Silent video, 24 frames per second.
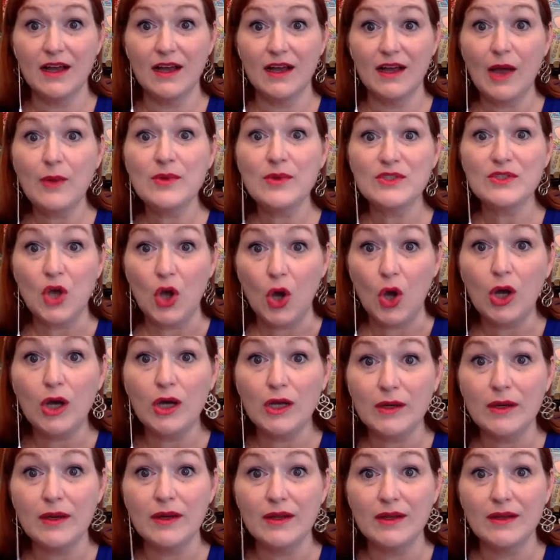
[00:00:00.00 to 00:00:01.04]
I was
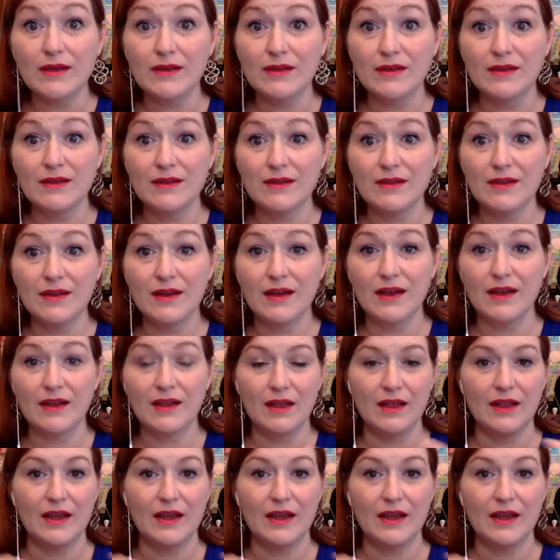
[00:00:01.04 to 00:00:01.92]
on. Uh,